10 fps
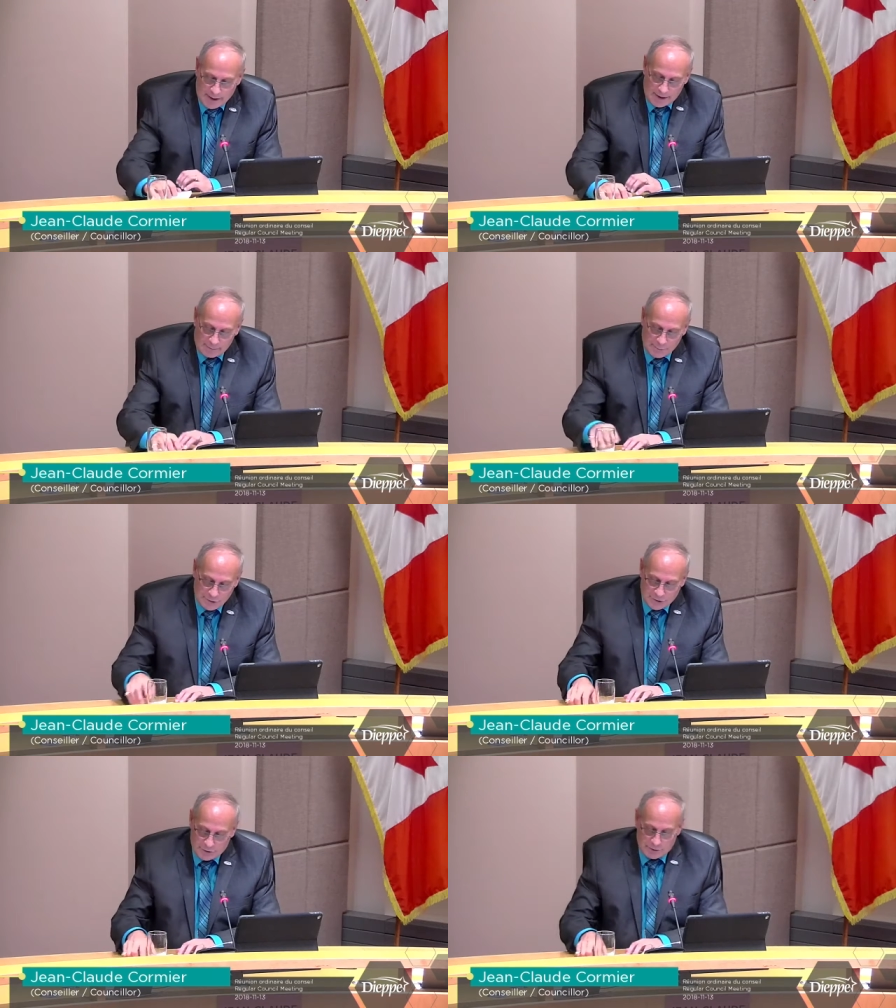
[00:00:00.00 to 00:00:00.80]
Thank you,
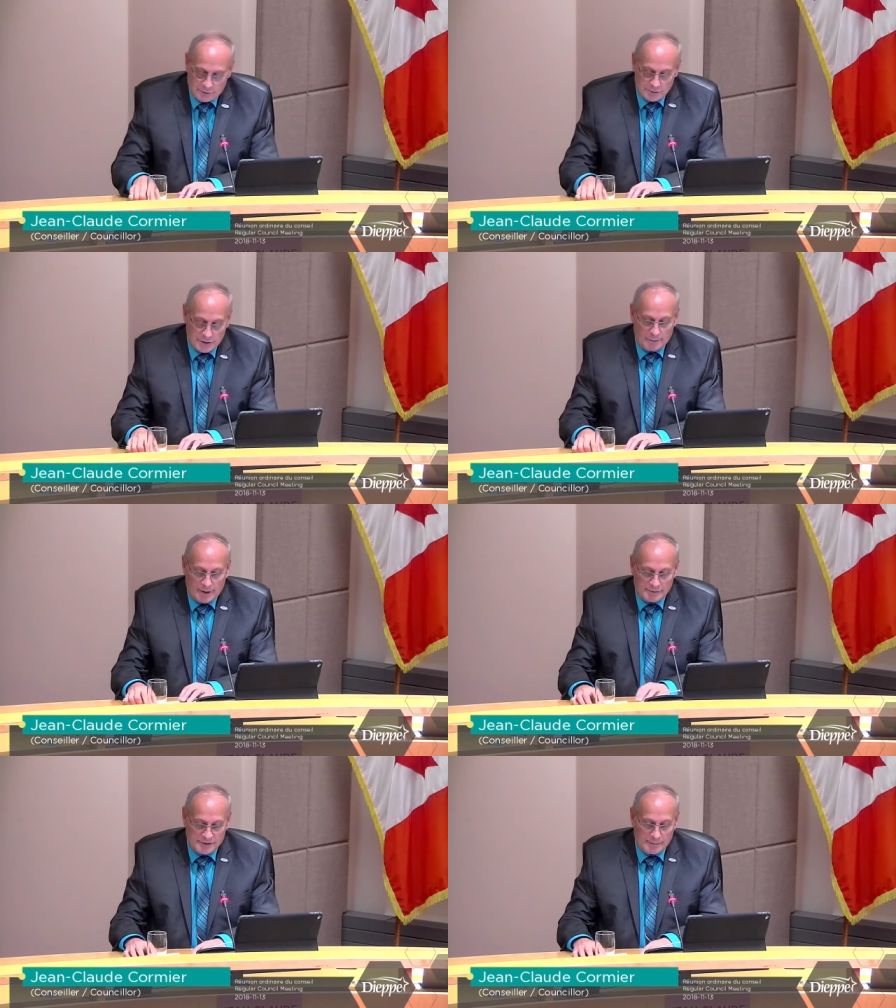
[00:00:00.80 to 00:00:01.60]
Mr. Mayor.
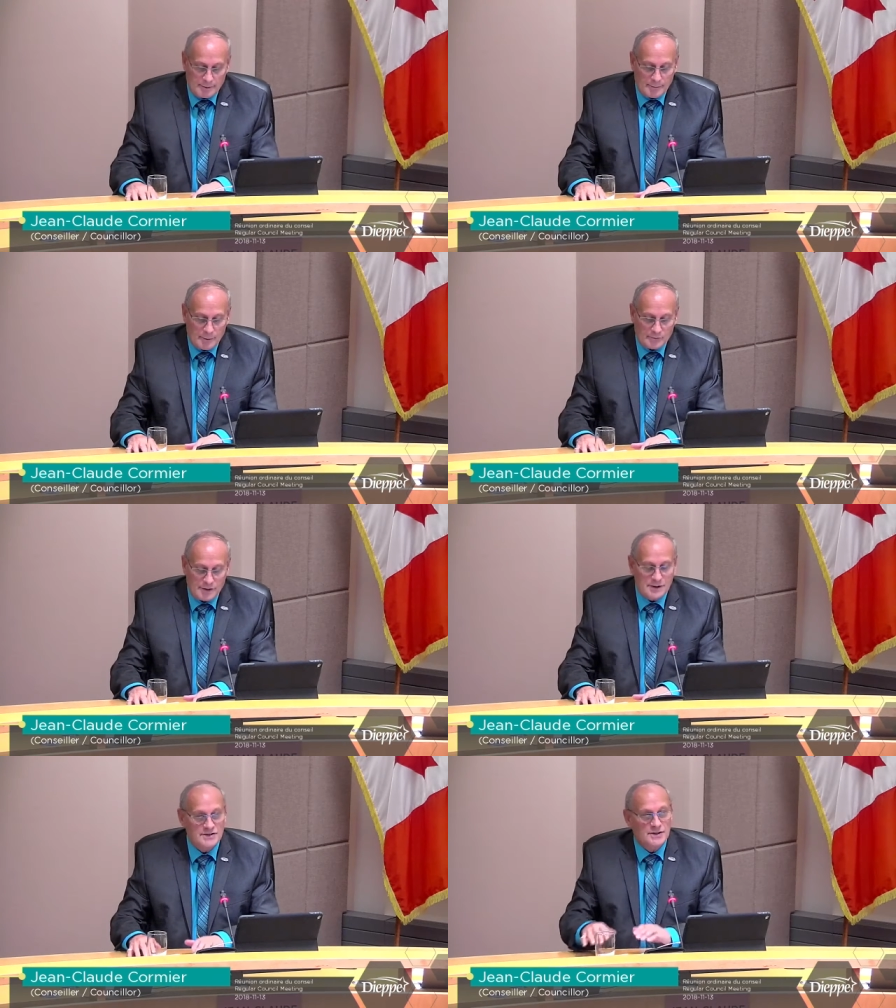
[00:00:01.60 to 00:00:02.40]

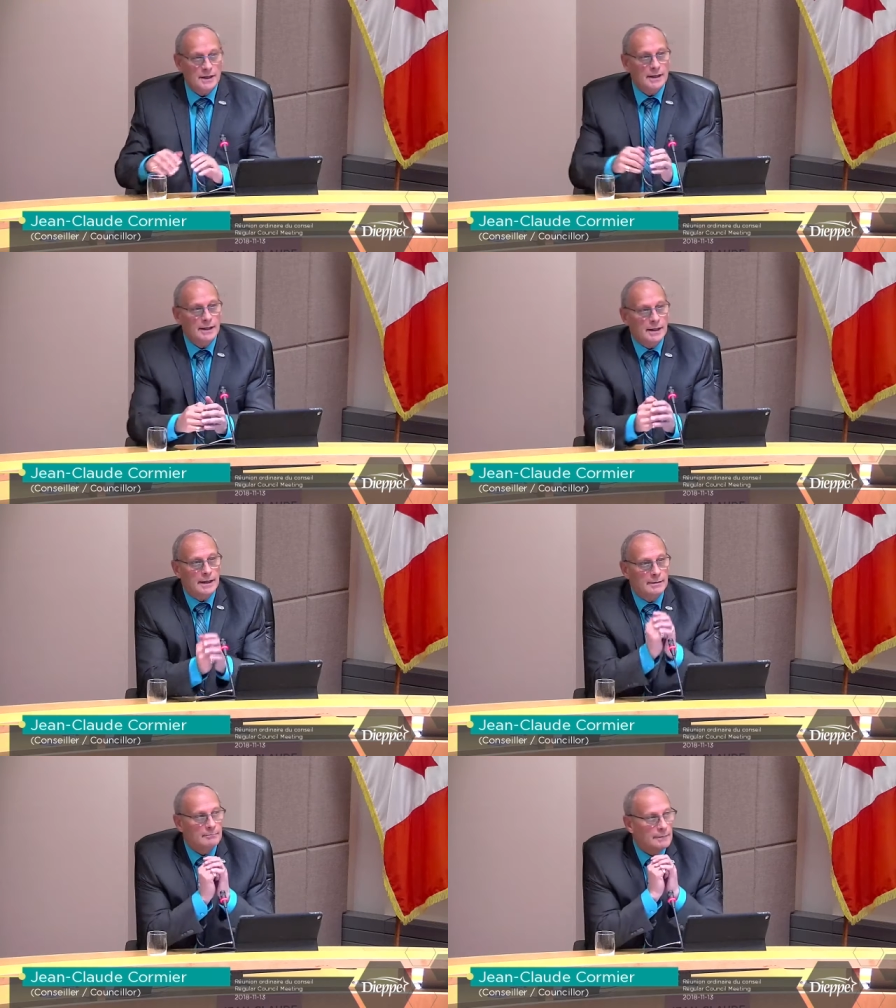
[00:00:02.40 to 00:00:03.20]
I'd just like to
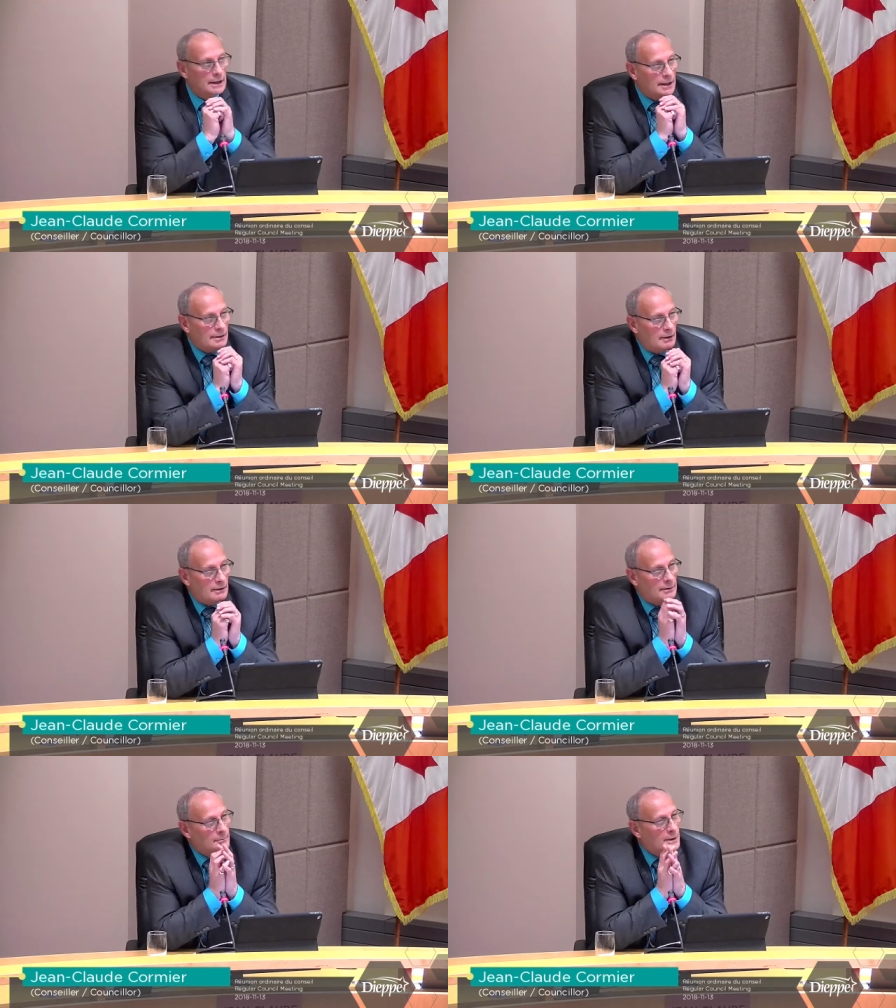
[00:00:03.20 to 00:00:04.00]

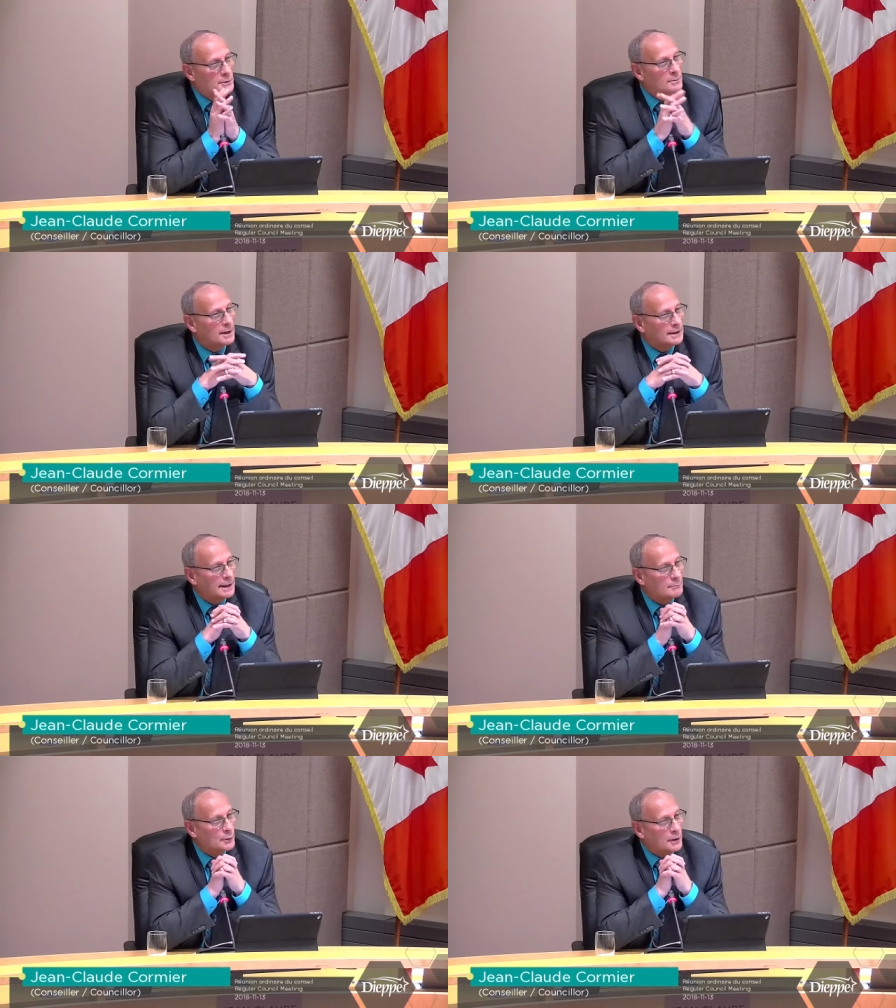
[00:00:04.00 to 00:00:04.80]
congratulate the
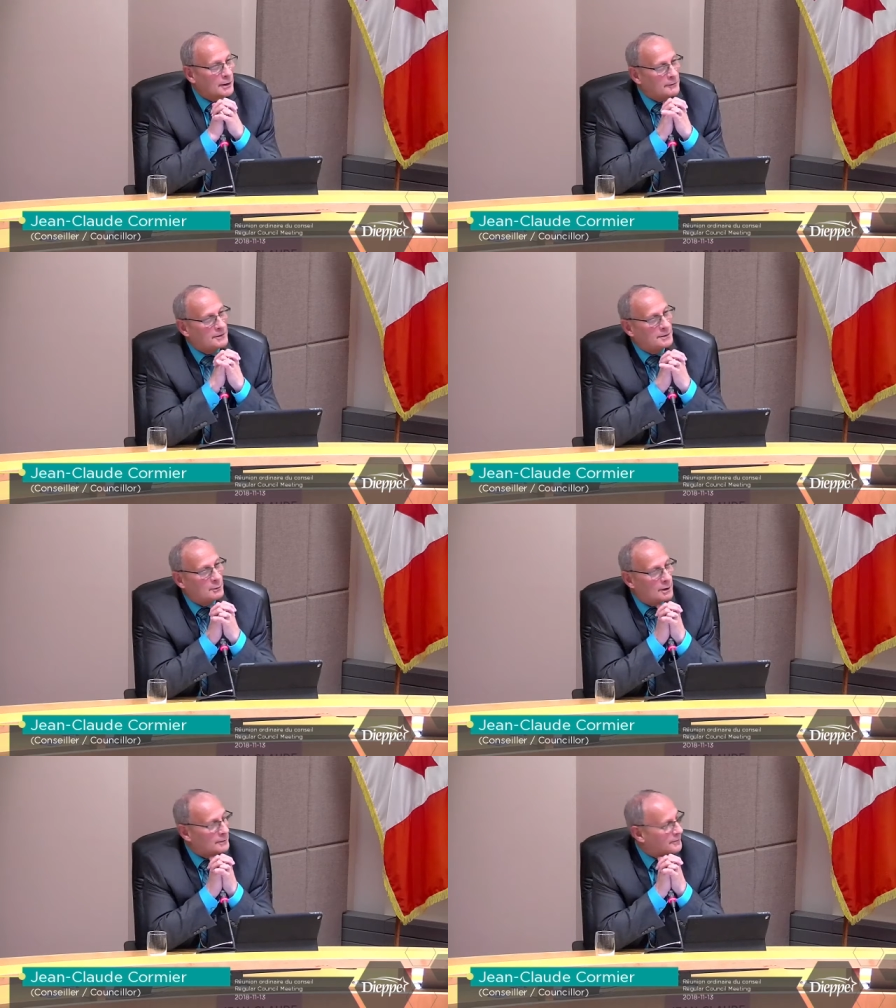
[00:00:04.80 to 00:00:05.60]
Mathieu Matin
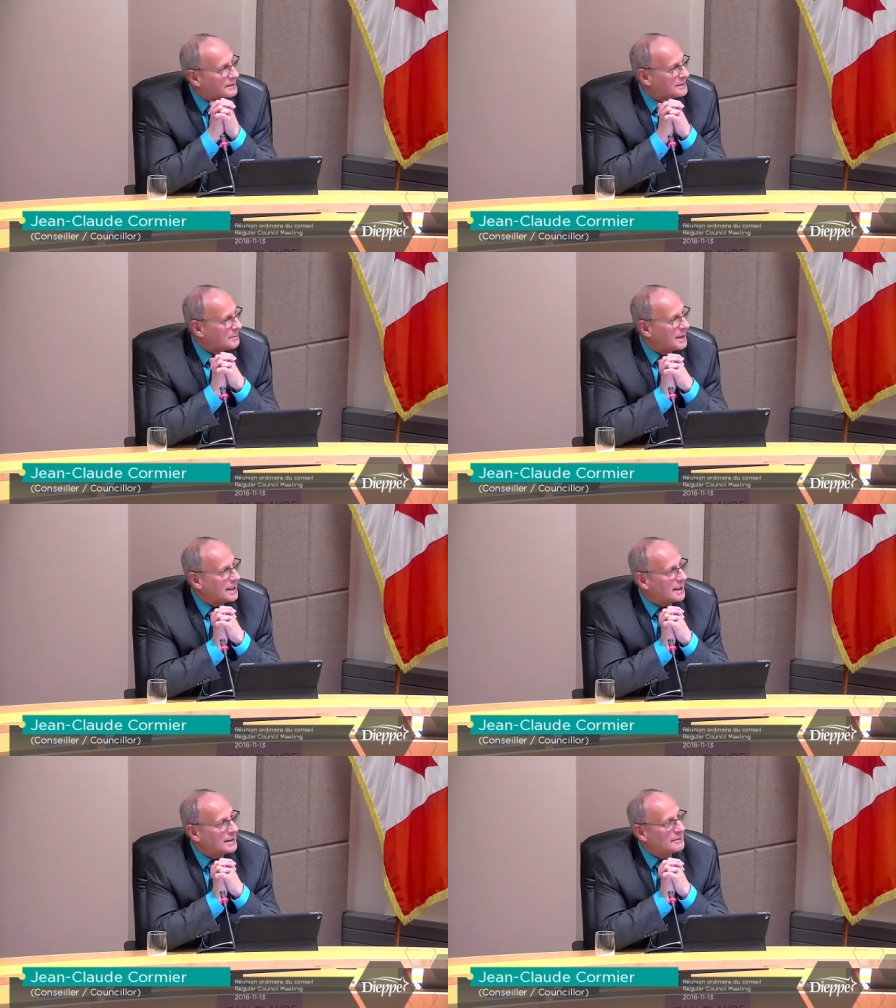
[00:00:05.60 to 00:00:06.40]
Martyrs for
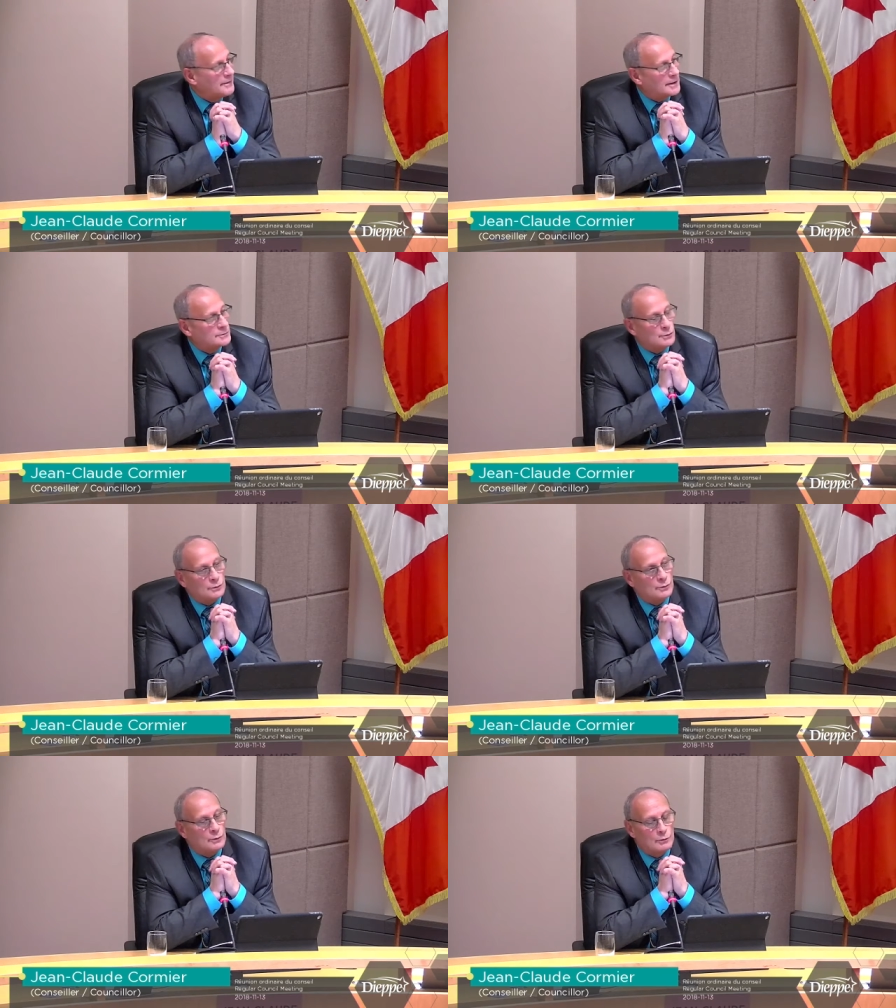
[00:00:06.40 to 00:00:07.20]
their
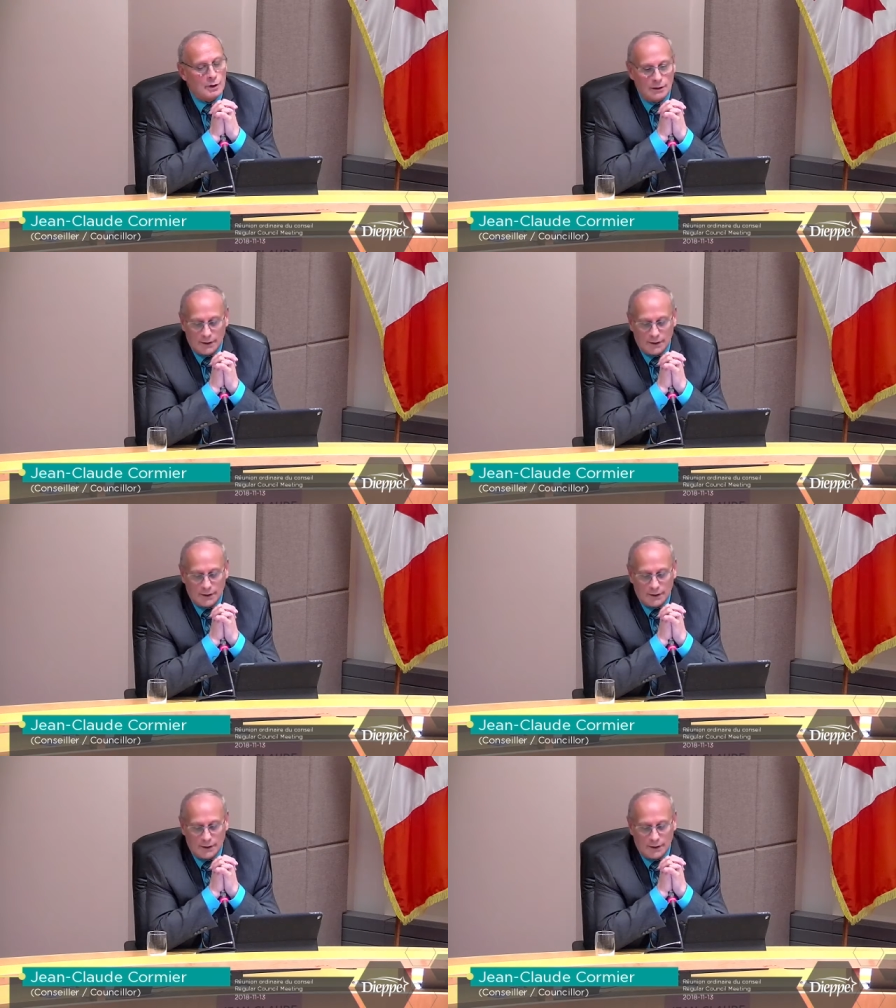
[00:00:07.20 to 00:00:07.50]
victory in